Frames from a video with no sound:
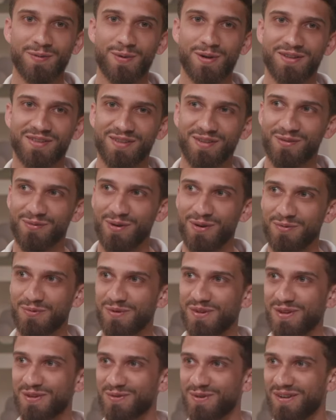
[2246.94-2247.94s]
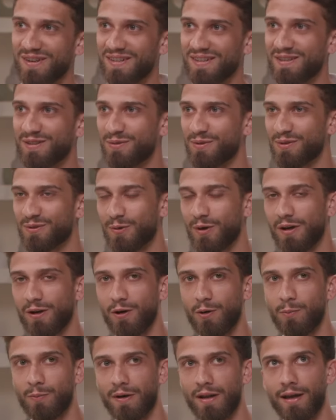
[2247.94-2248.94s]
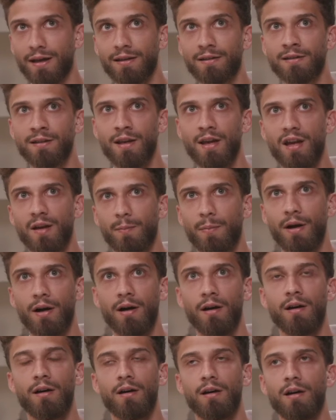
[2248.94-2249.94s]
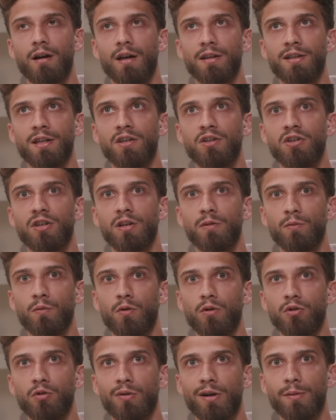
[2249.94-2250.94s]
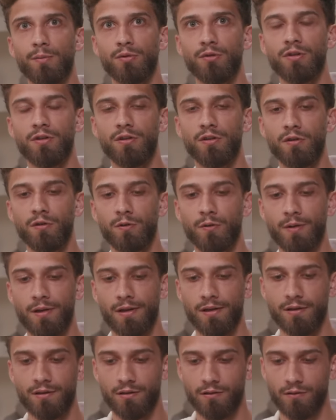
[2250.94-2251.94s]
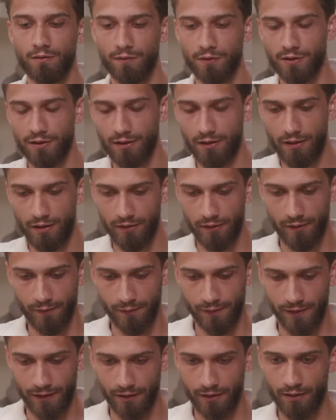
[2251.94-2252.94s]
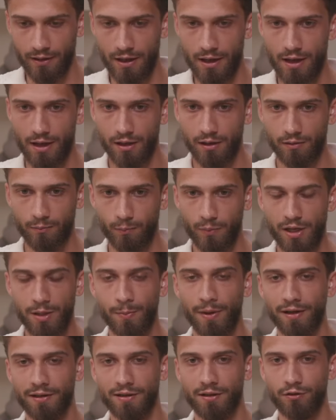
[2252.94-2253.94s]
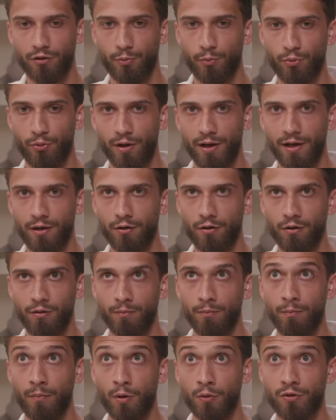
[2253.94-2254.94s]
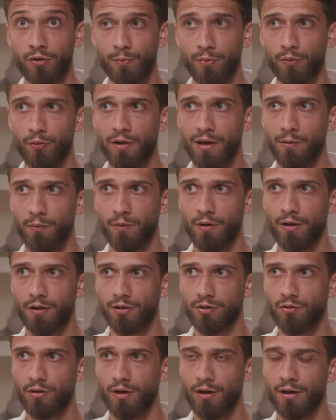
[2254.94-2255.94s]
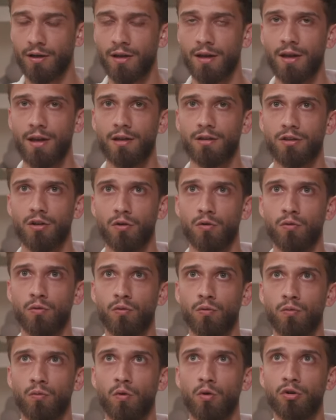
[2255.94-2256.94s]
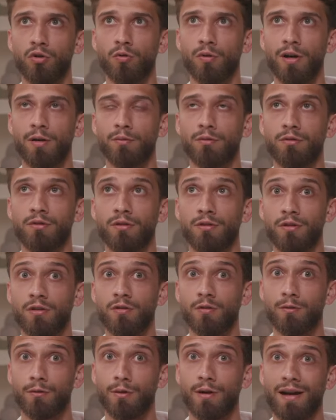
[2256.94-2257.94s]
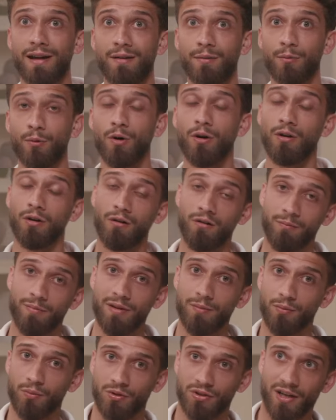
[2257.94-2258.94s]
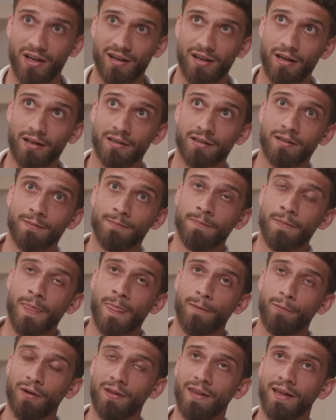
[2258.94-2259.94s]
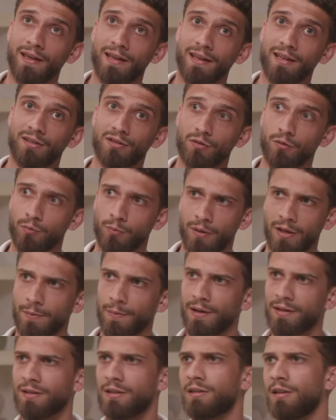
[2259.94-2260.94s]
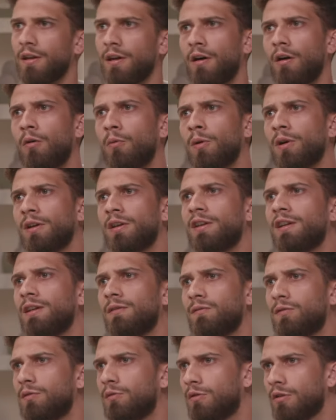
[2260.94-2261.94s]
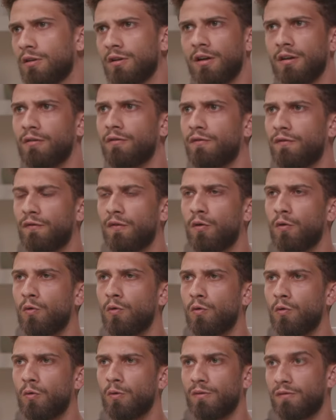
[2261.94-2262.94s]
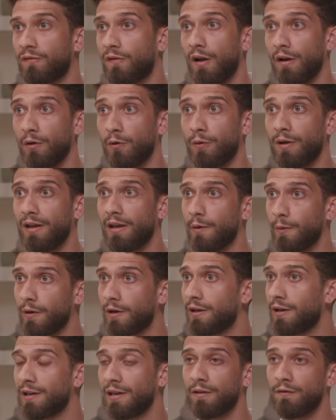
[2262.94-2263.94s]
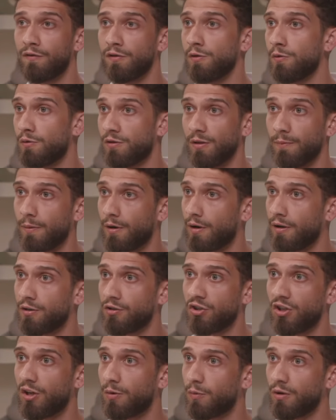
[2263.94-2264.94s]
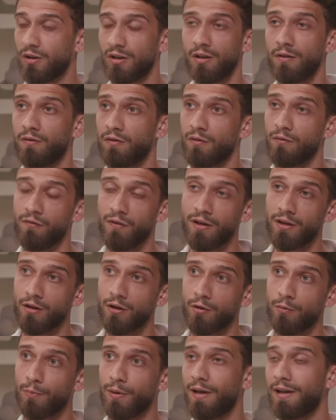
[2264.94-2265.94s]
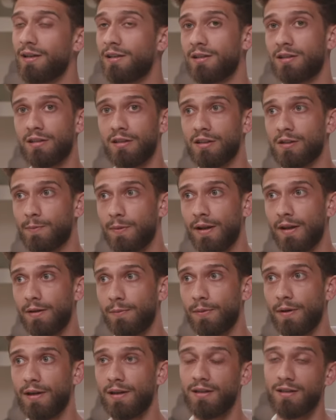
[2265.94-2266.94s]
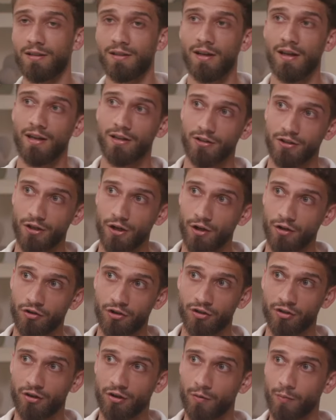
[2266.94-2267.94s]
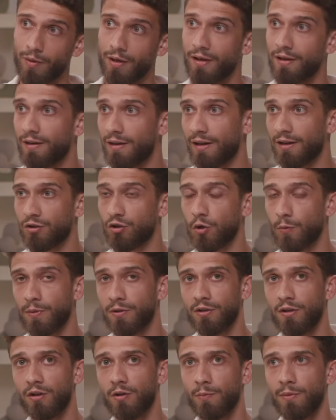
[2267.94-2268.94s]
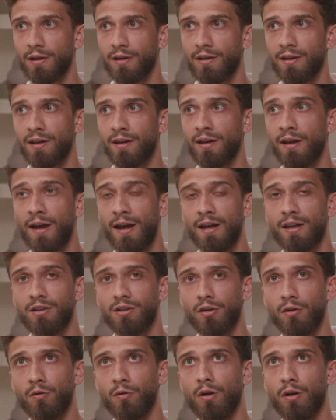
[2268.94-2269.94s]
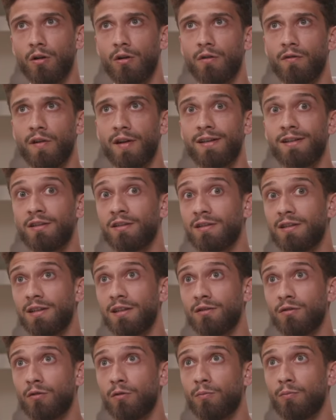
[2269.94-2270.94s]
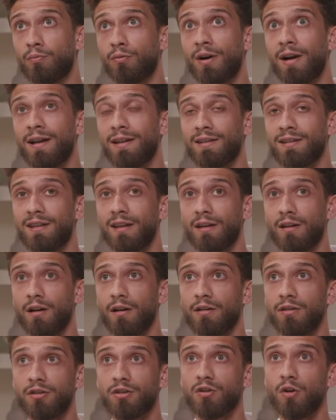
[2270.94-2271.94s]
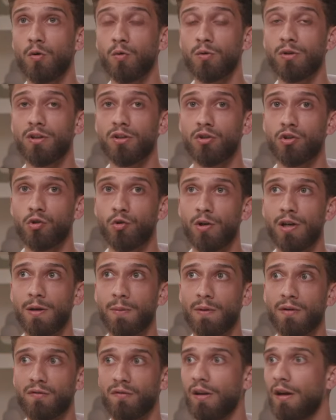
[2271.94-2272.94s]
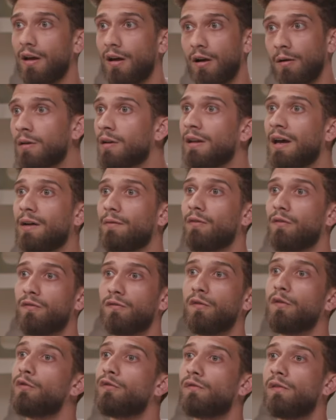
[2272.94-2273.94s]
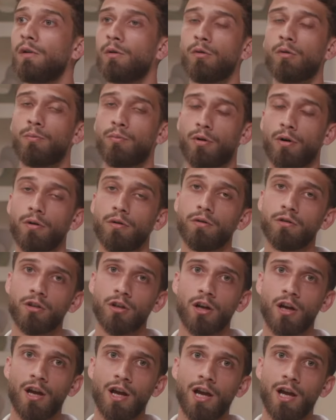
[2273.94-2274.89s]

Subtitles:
person in the world with this one, because this one's quite complex. But essentially what you're able to do is, obviously, like Theo said, PMax is operating on multiple networks, right? So what you're able to do, and what a lot of people say is when they install PMax, it's like, oh, we're going to give you the kind of full funnel here. We're going to give you demand gen, we're going to give you video-based, display-based, search is going to be in there, shopping's going to be in there. So a lot of agencies or brands get kind of sold this dream of like, I'm going to have a full funnel approach.